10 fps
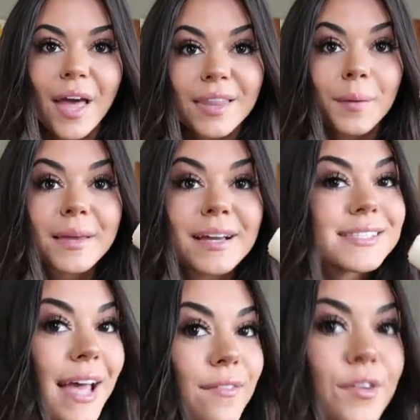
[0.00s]
And then
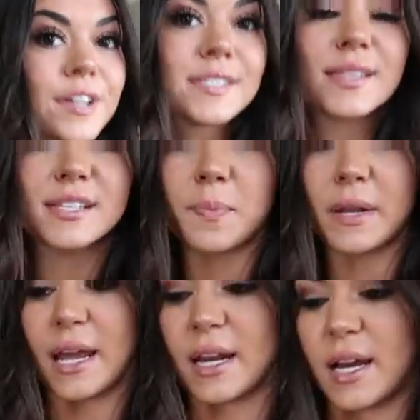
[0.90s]
because I have the rest of this
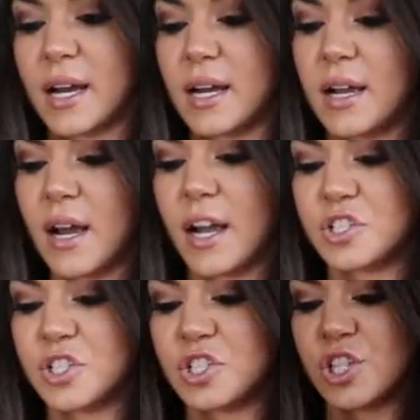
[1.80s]
banana, I
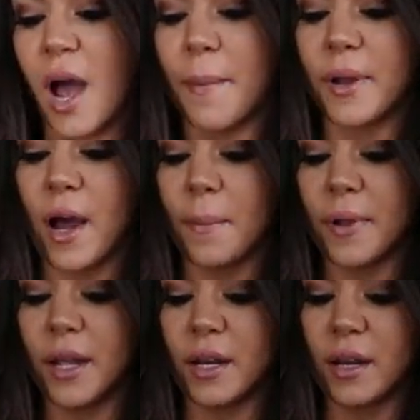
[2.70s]
just chop it up
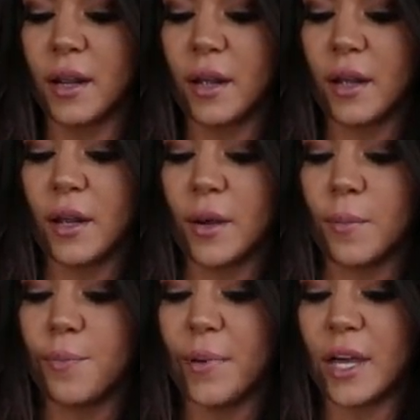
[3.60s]
in
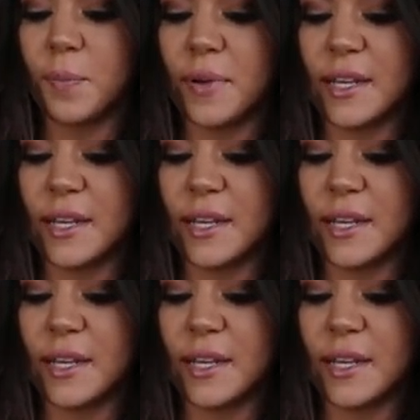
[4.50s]
big